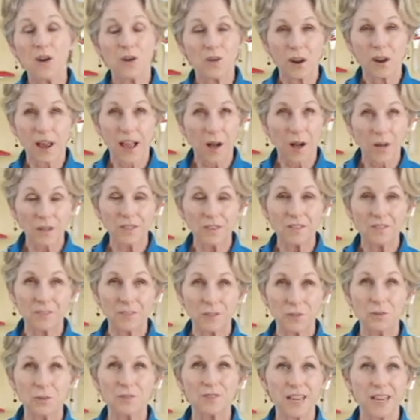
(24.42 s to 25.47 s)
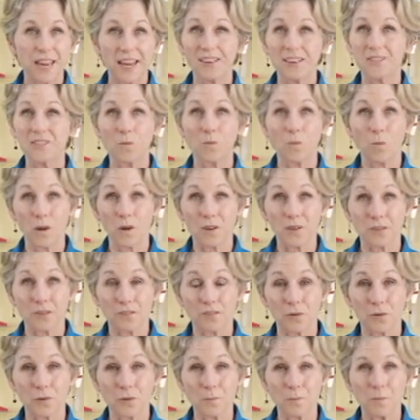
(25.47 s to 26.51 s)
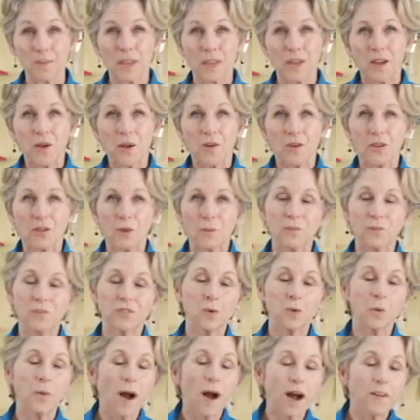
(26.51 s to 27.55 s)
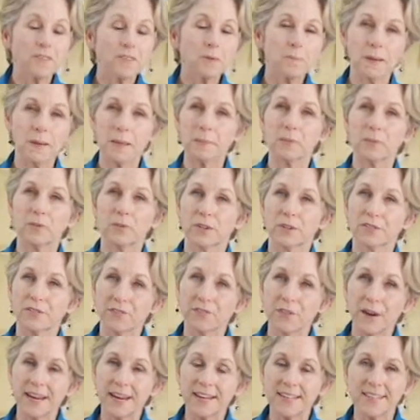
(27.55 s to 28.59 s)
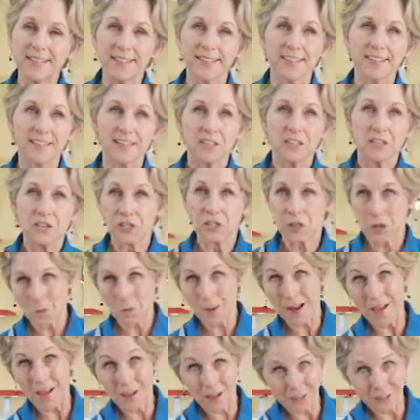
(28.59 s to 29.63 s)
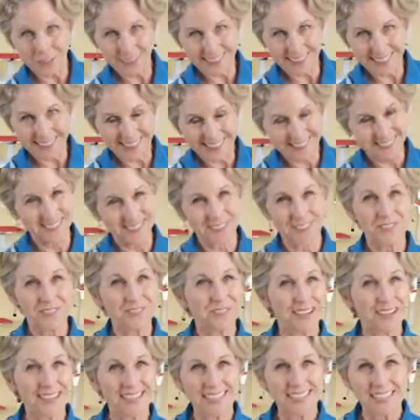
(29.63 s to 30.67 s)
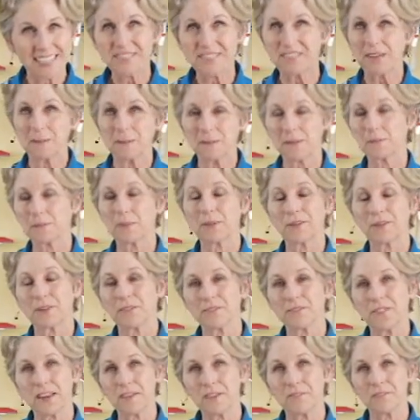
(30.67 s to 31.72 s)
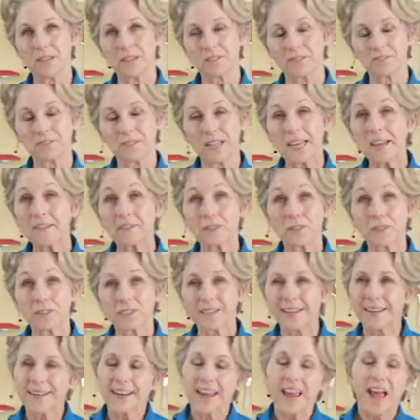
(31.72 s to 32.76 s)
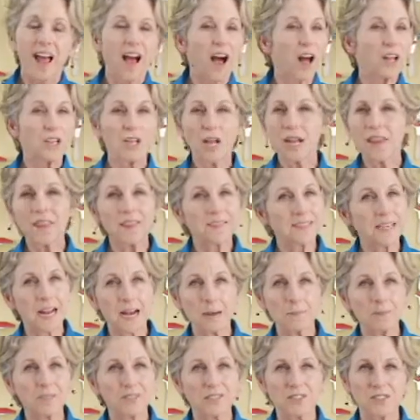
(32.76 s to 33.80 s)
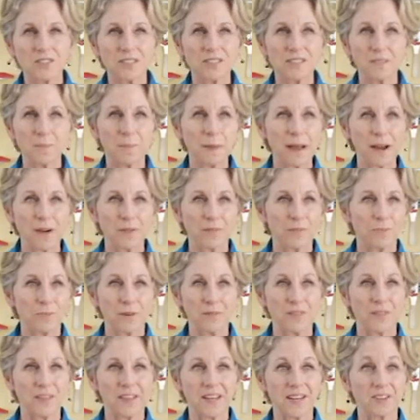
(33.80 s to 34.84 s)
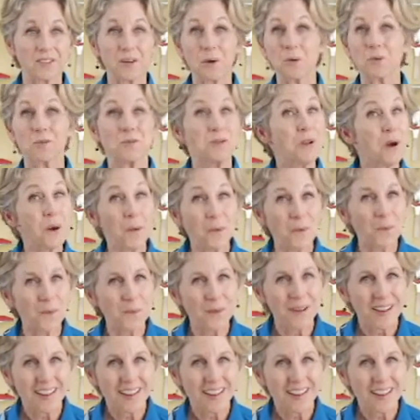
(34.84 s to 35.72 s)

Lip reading: healthy food taste wonderful. You know, so often people are afraid to go healthy because they're afraid to give up some of their favorite flavors. And a lot of the times it's just about what they don't know